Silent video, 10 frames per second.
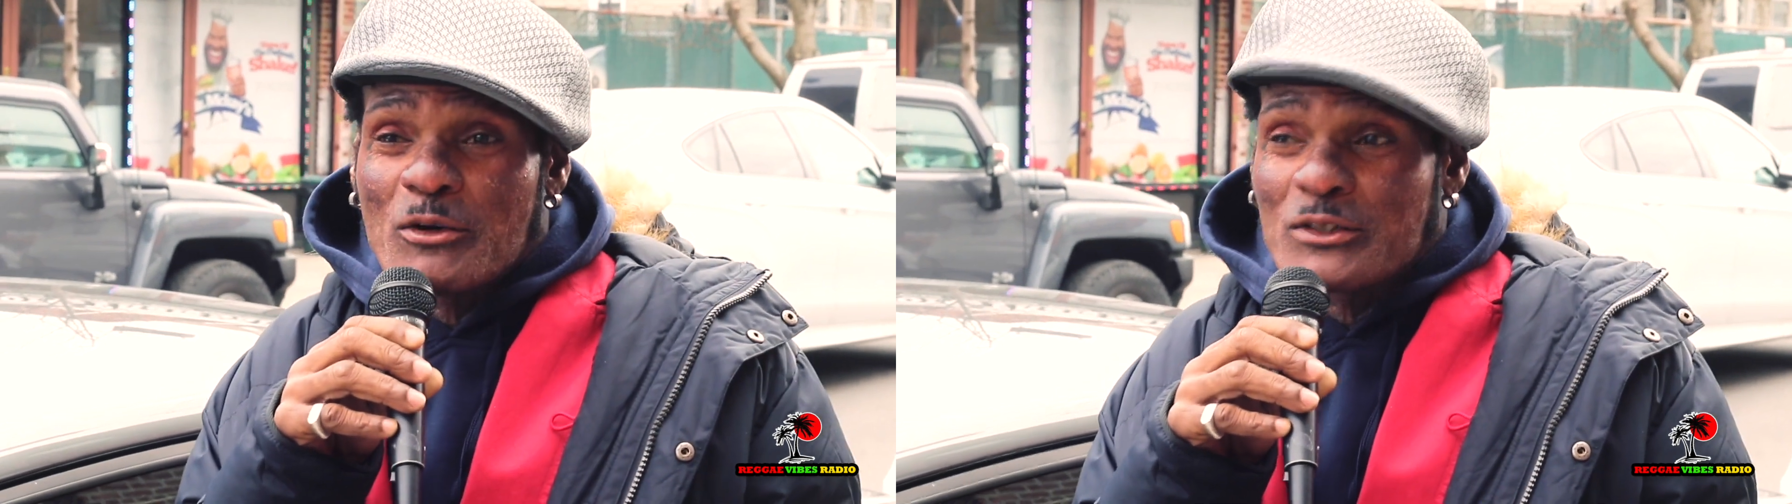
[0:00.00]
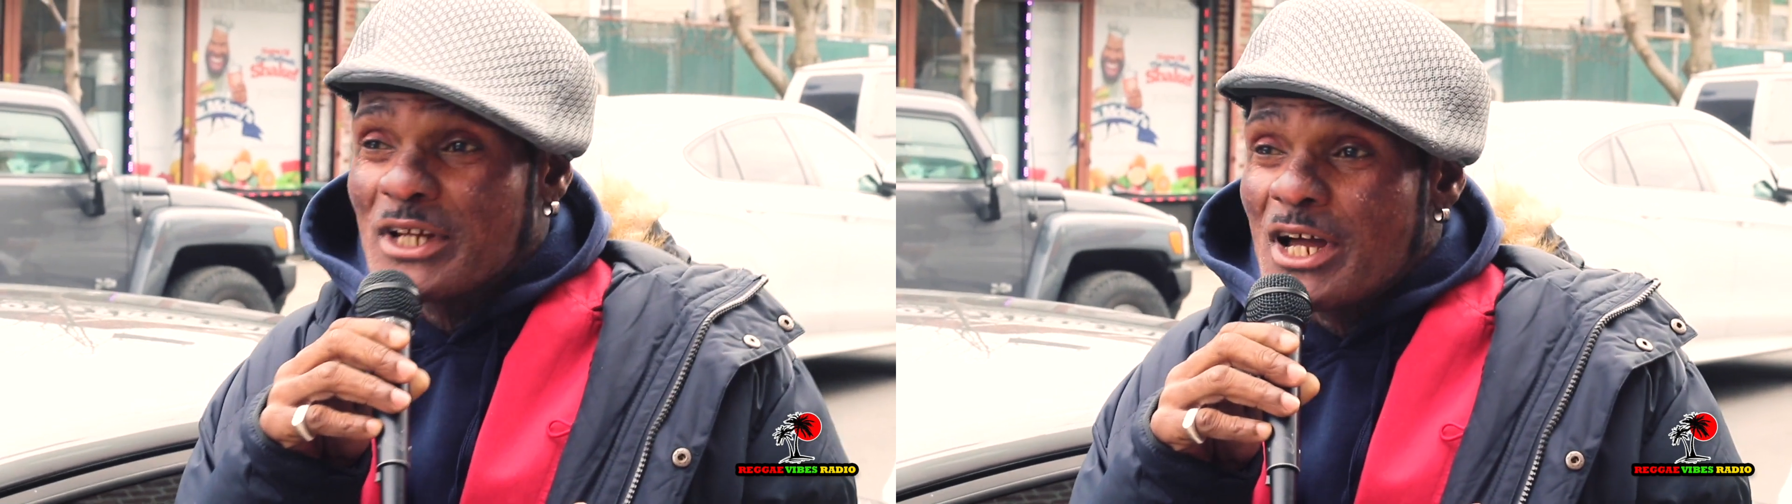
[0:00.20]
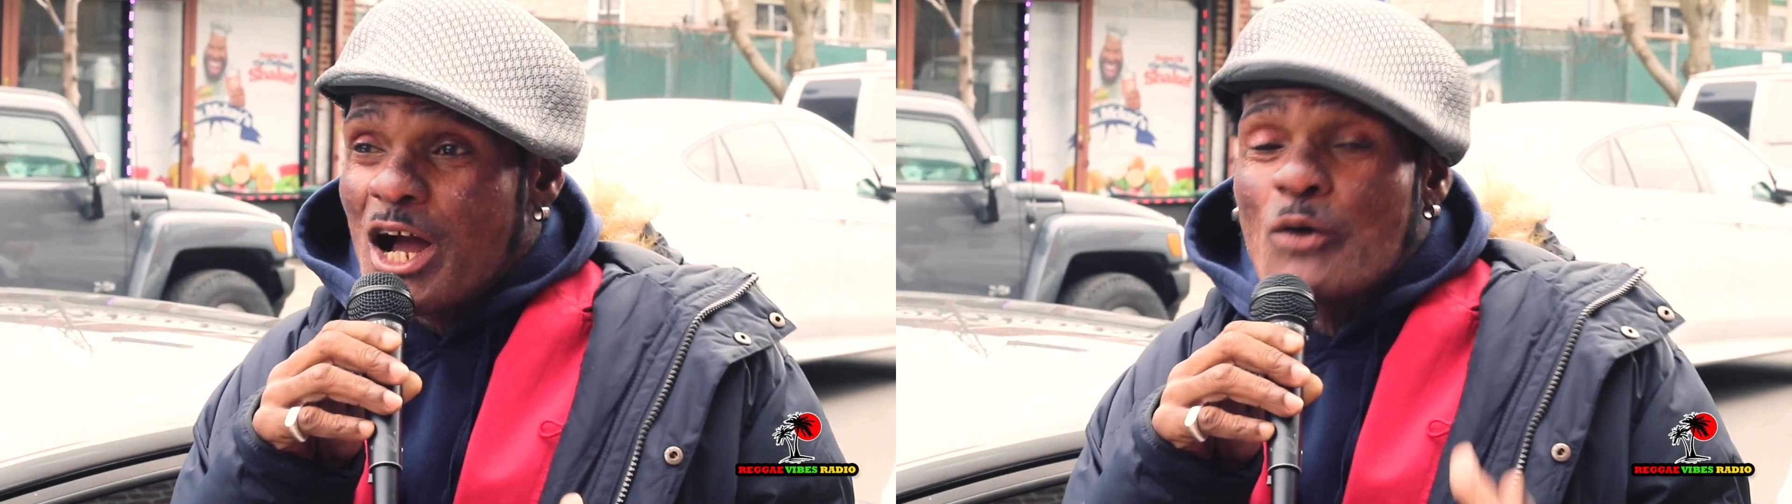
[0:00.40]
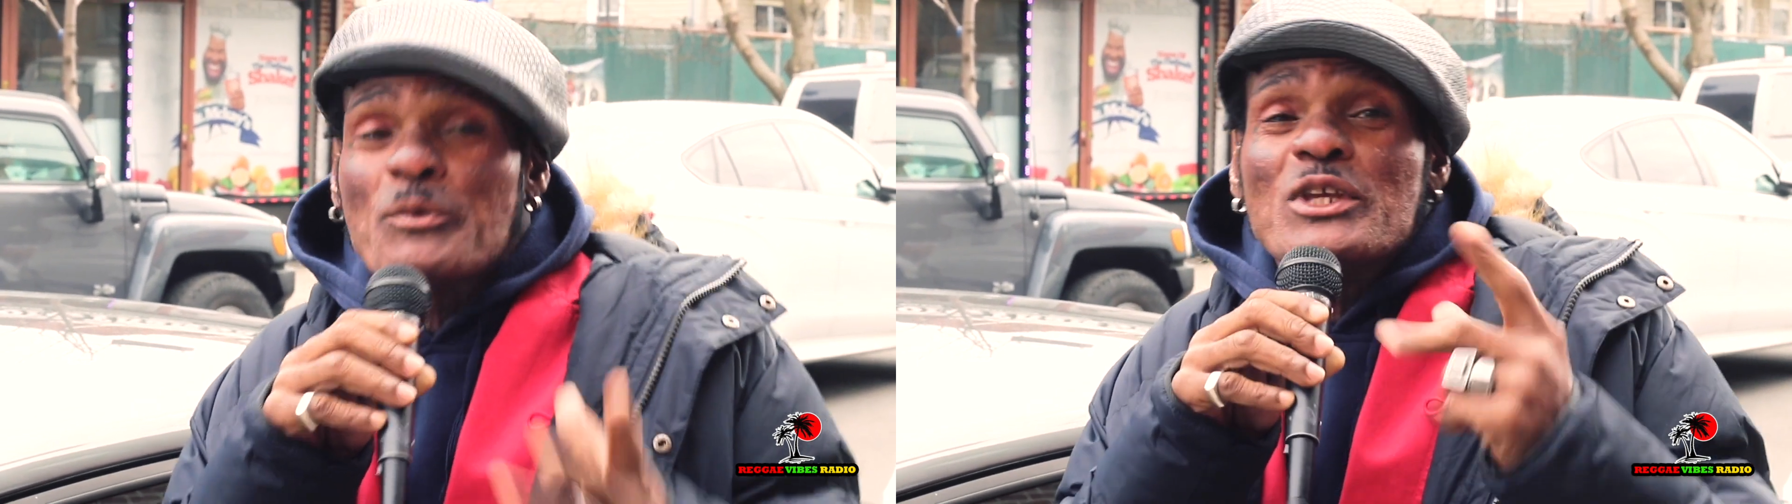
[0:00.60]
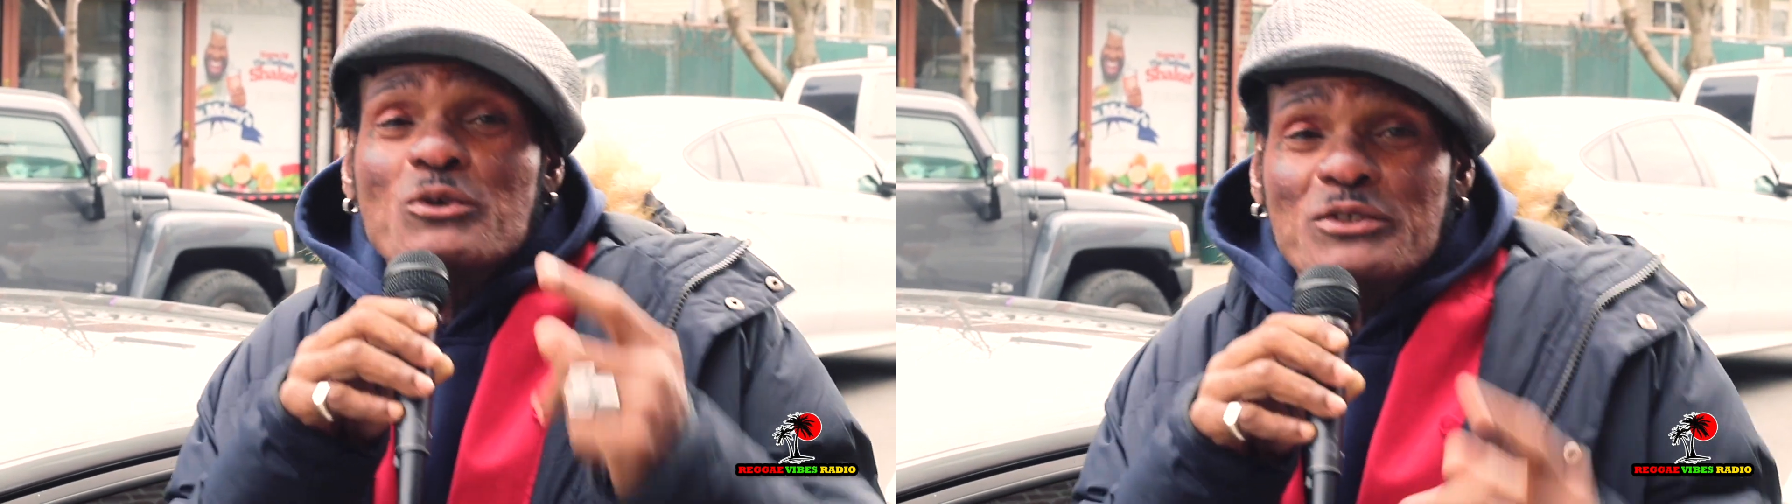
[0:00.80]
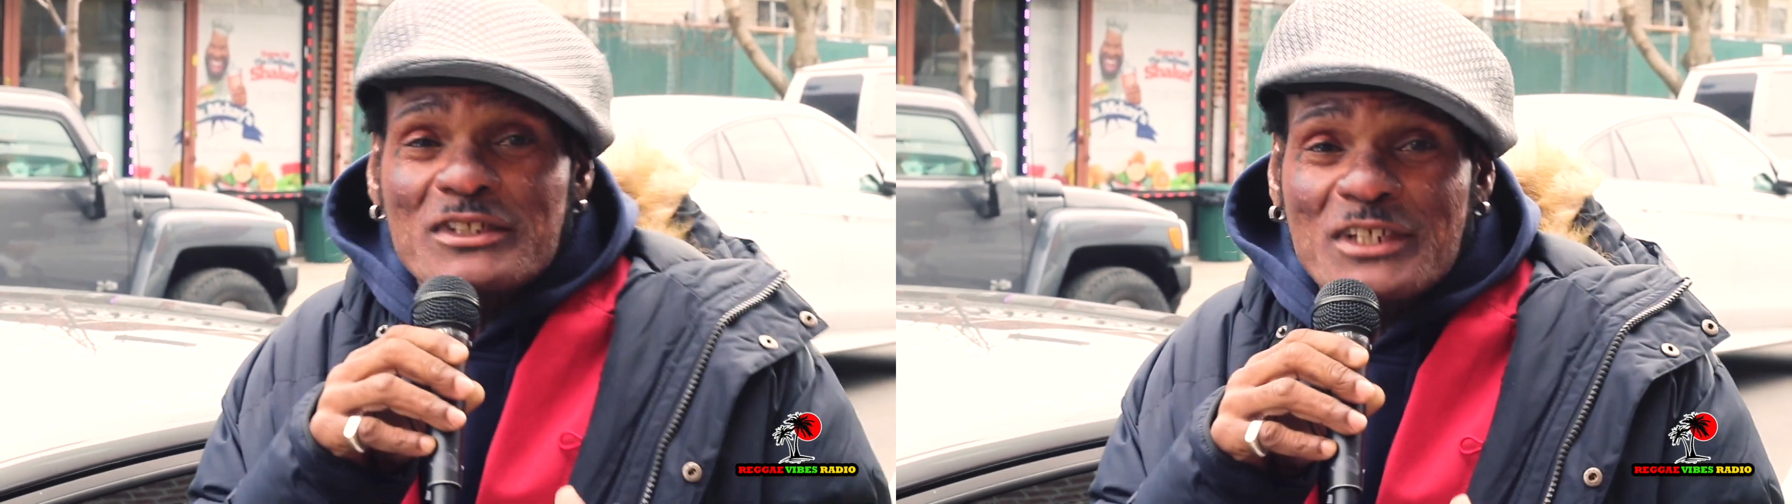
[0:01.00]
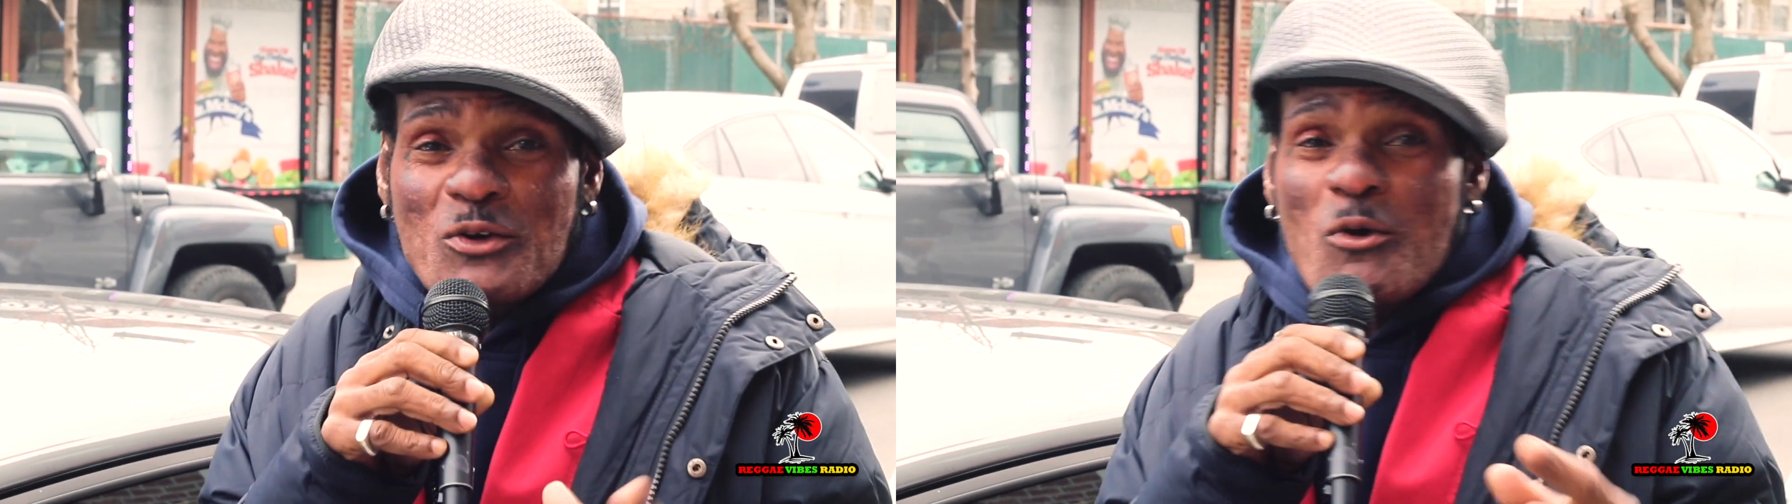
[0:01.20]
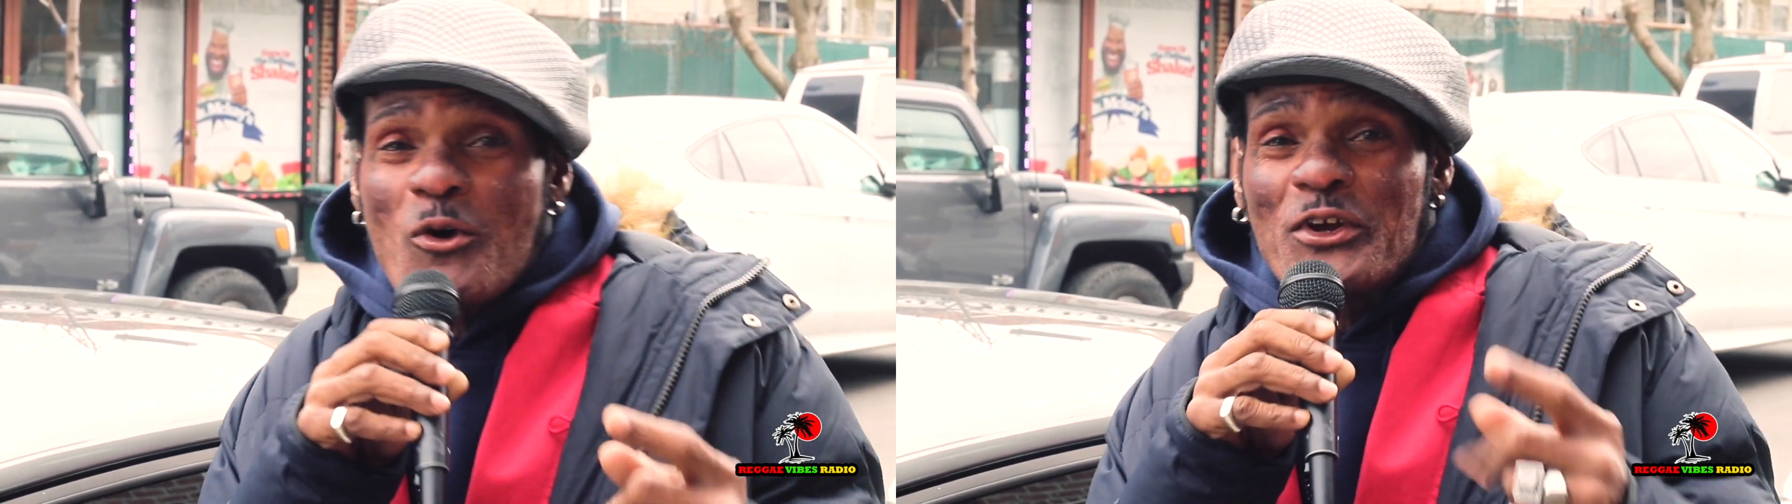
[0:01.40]
But uh, we used to say
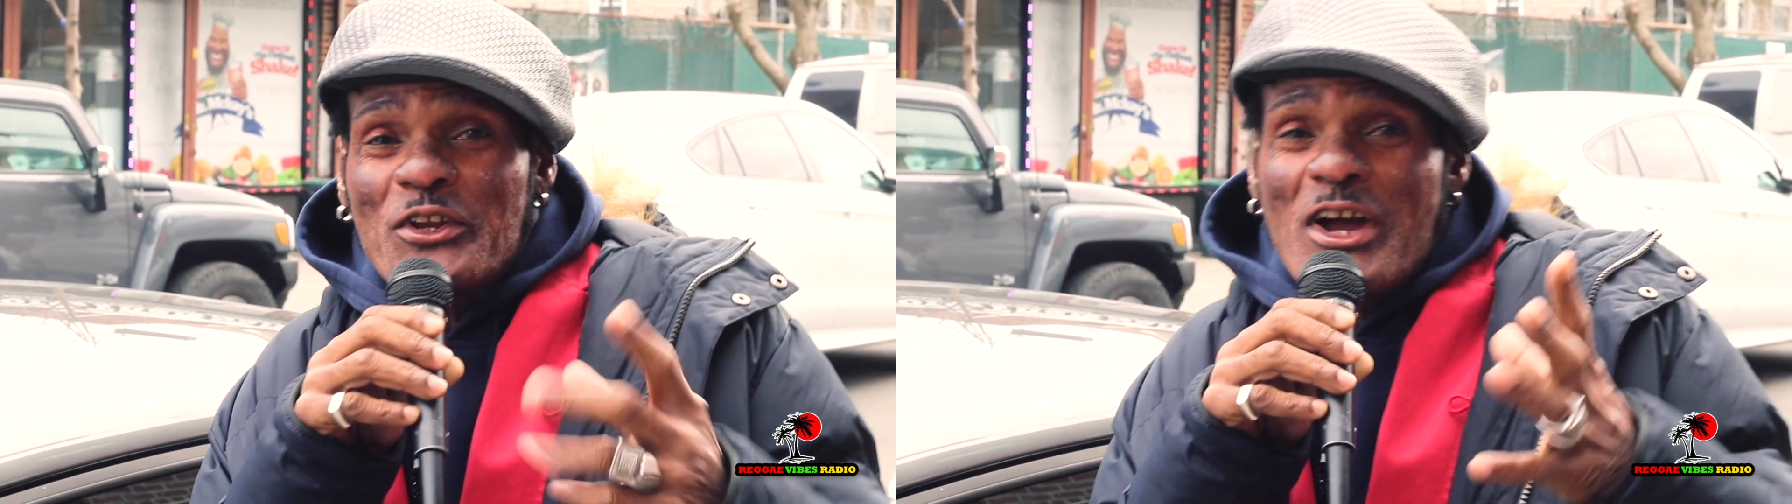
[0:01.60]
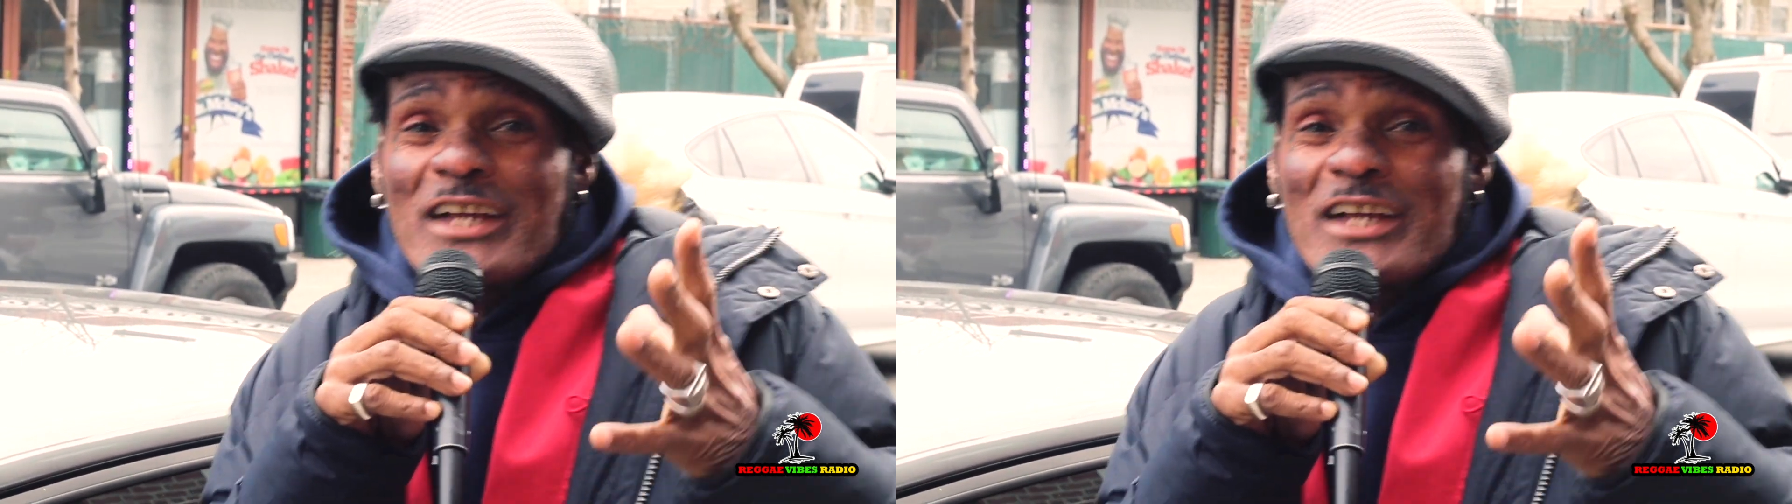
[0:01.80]
the word, you know,